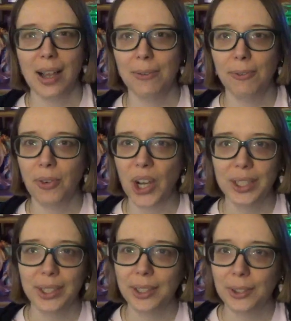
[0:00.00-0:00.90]
a
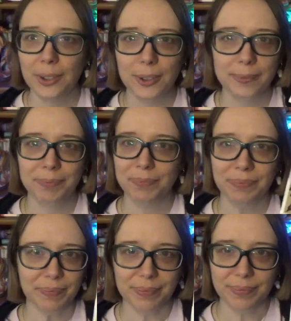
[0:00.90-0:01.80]
fun little
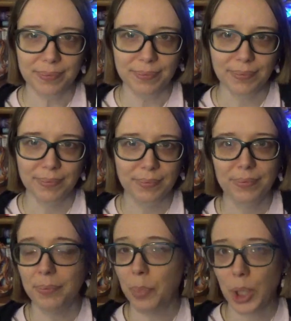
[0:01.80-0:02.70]

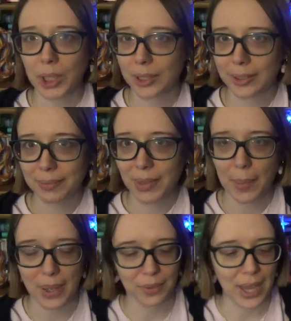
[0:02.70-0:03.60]
book
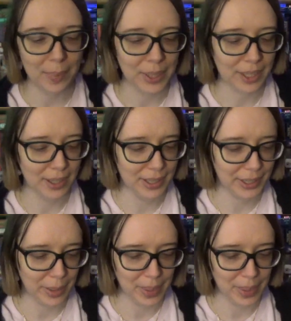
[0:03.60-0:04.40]
about that because